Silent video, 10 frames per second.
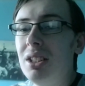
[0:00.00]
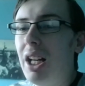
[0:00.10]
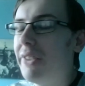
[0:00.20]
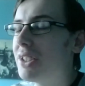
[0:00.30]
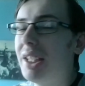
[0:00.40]

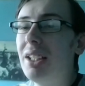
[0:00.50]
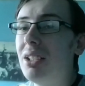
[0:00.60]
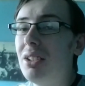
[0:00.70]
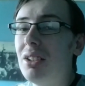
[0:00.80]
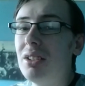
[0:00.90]
I've seen a
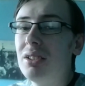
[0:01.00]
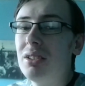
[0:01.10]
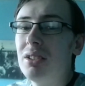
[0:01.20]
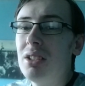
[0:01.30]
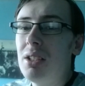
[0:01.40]
lot.
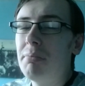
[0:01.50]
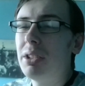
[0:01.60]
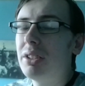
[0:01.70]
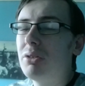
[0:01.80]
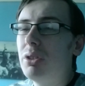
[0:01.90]

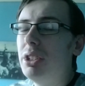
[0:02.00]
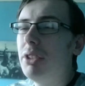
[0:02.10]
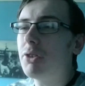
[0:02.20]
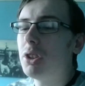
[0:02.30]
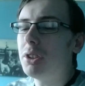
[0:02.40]
But when
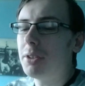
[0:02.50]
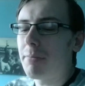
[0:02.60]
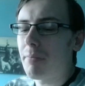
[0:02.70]
you've got